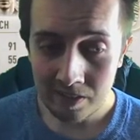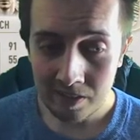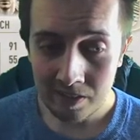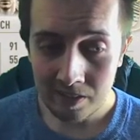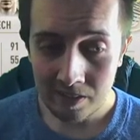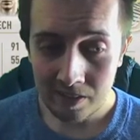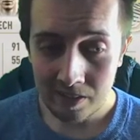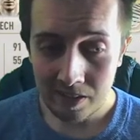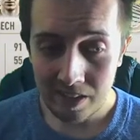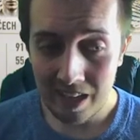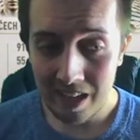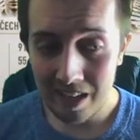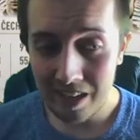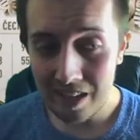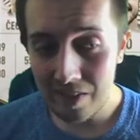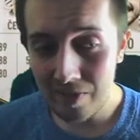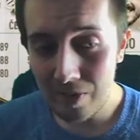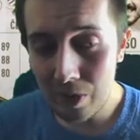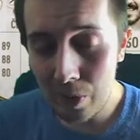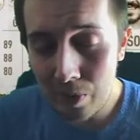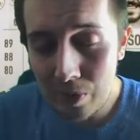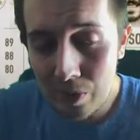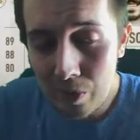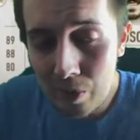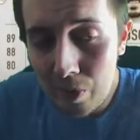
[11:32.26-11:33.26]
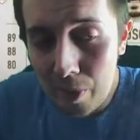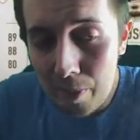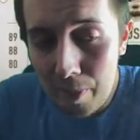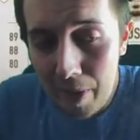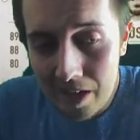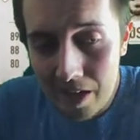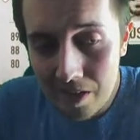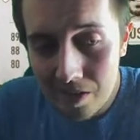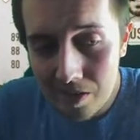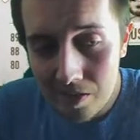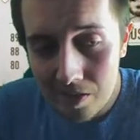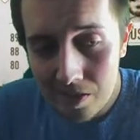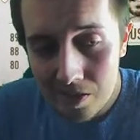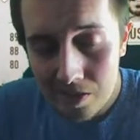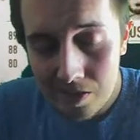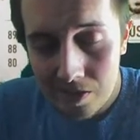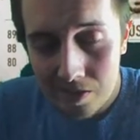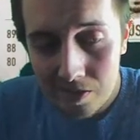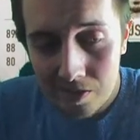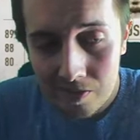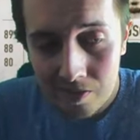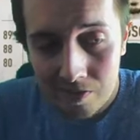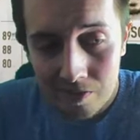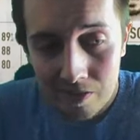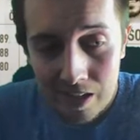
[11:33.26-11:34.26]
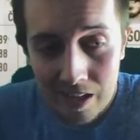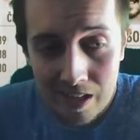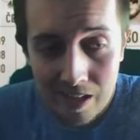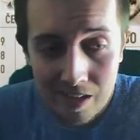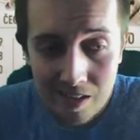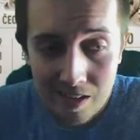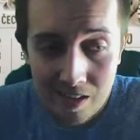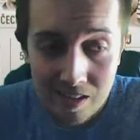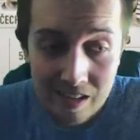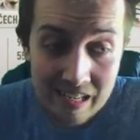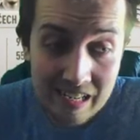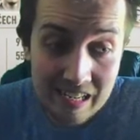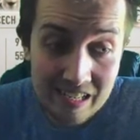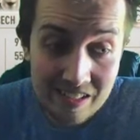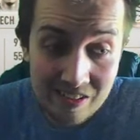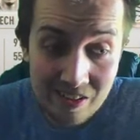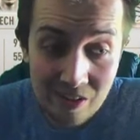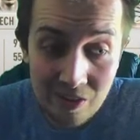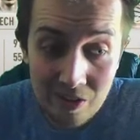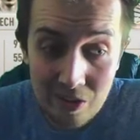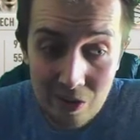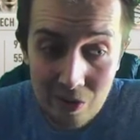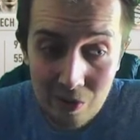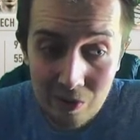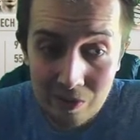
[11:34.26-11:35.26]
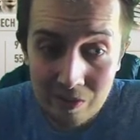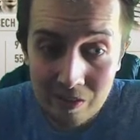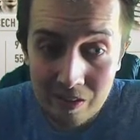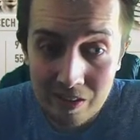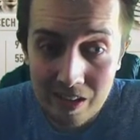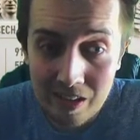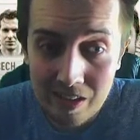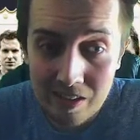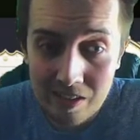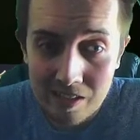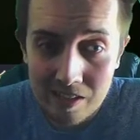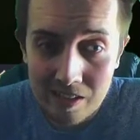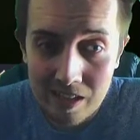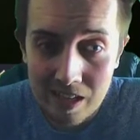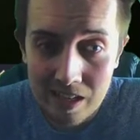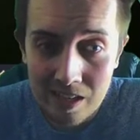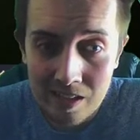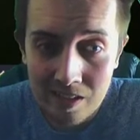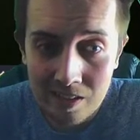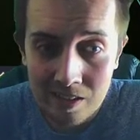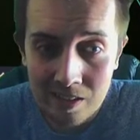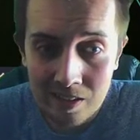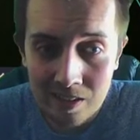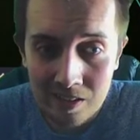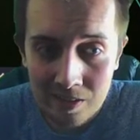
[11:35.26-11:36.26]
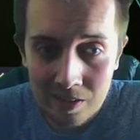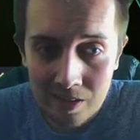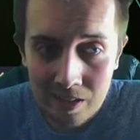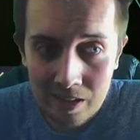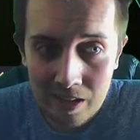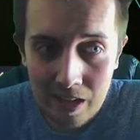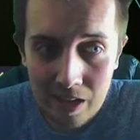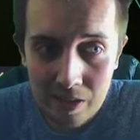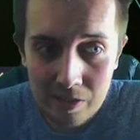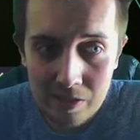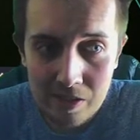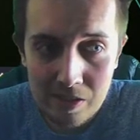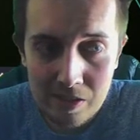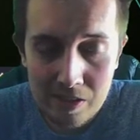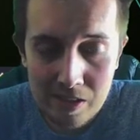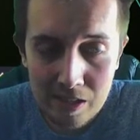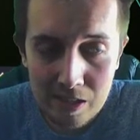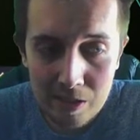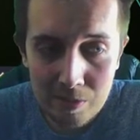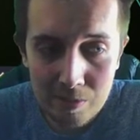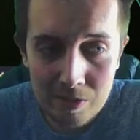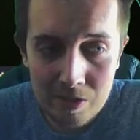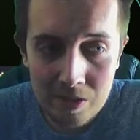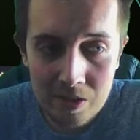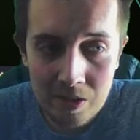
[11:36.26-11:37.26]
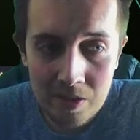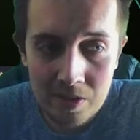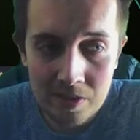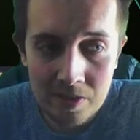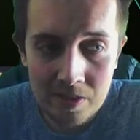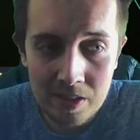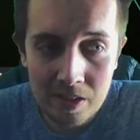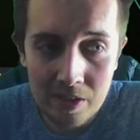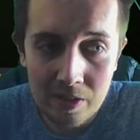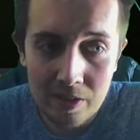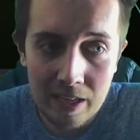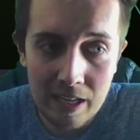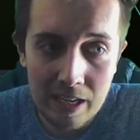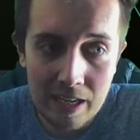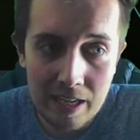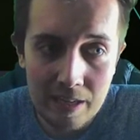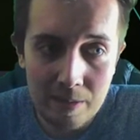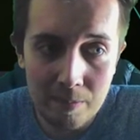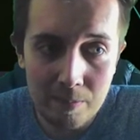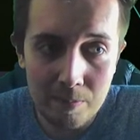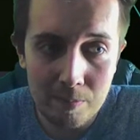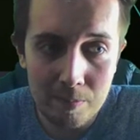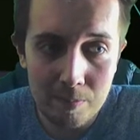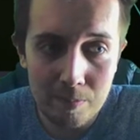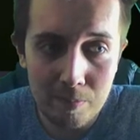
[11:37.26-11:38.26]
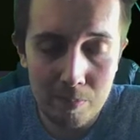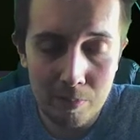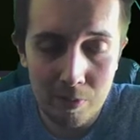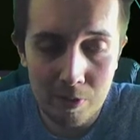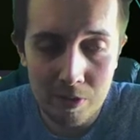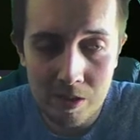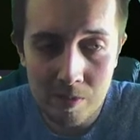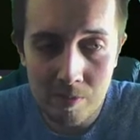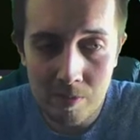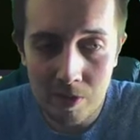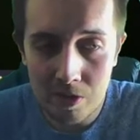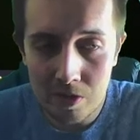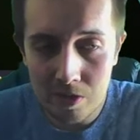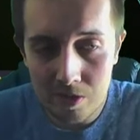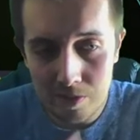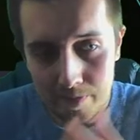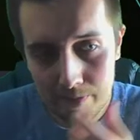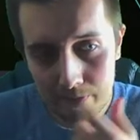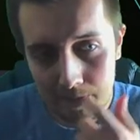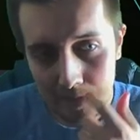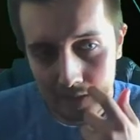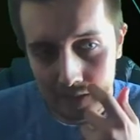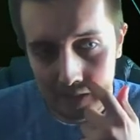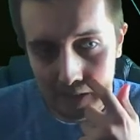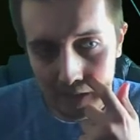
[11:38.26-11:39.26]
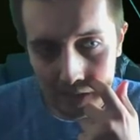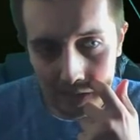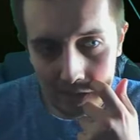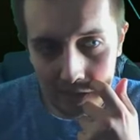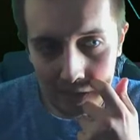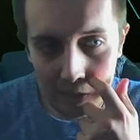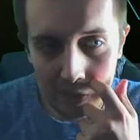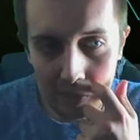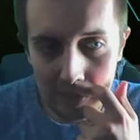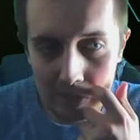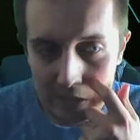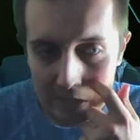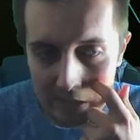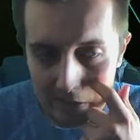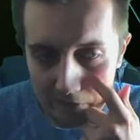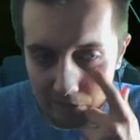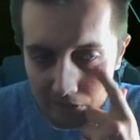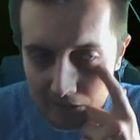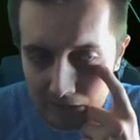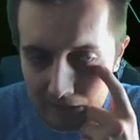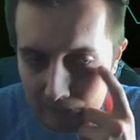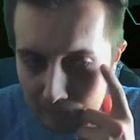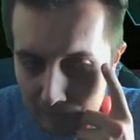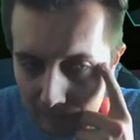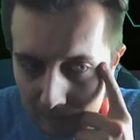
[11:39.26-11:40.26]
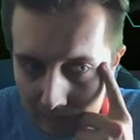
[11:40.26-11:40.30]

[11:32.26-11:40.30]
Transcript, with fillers: yeah, even though he's not the best, he, it is an icon at the end of the day. How does he stack up to Kante? Okay, pretty much loses everything but